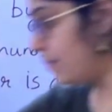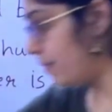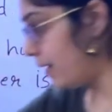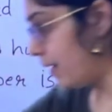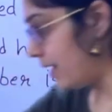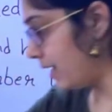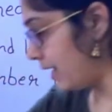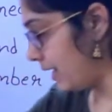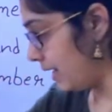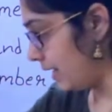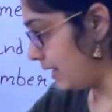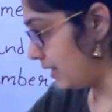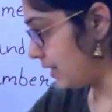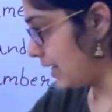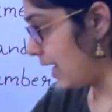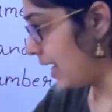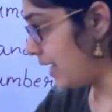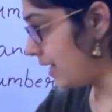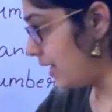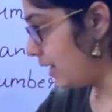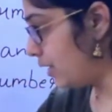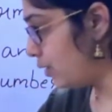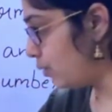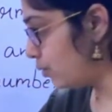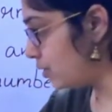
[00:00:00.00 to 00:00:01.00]
by 8.
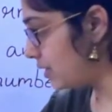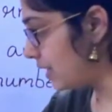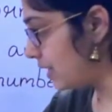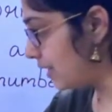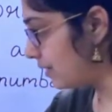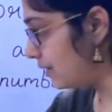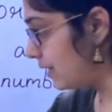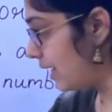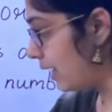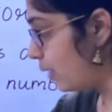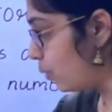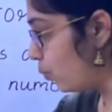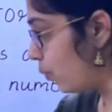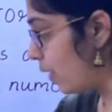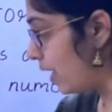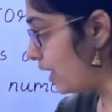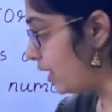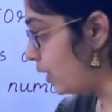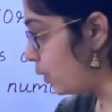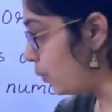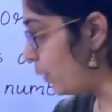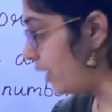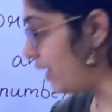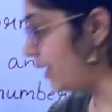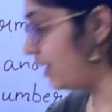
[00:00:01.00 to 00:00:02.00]
I need to check that
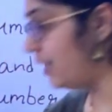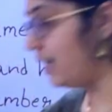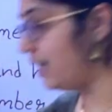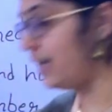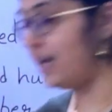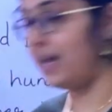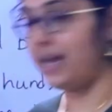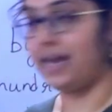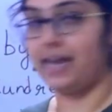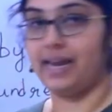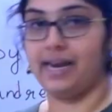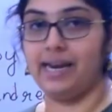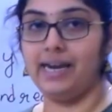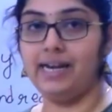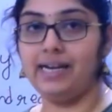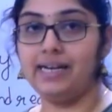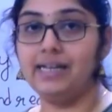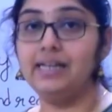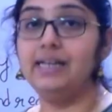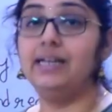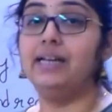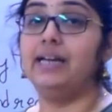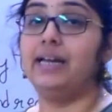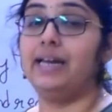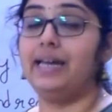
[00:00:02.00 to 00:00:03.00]
128
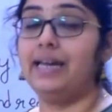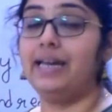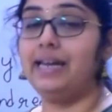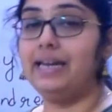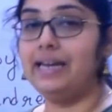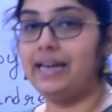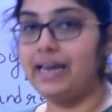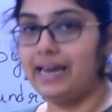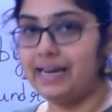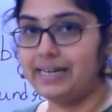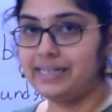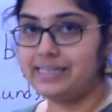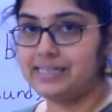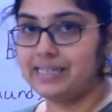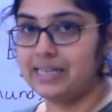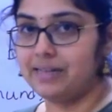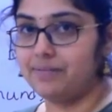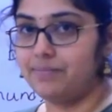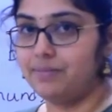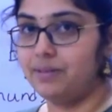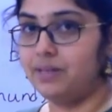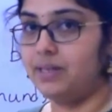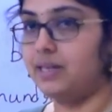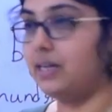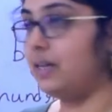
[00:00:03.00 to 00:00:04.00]
in 8
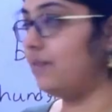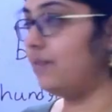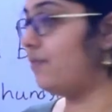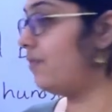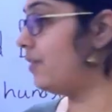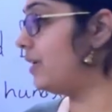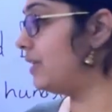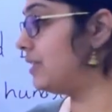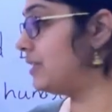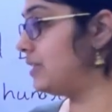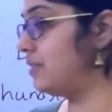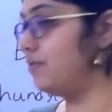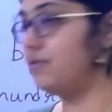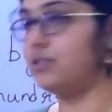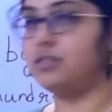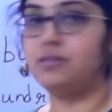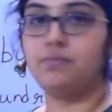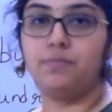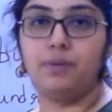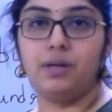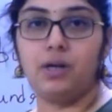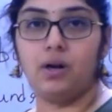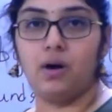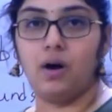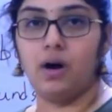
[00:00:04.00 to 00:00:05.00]
table if it is
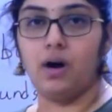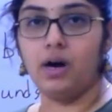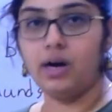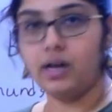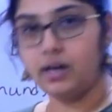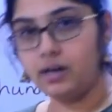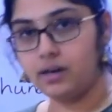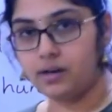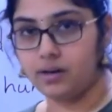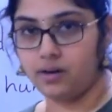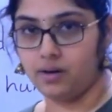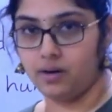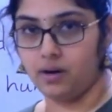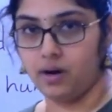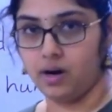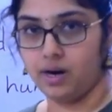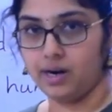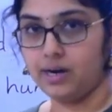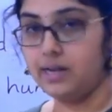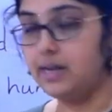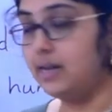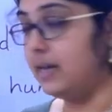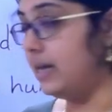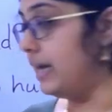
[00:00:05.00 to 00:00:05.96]
divisible or not.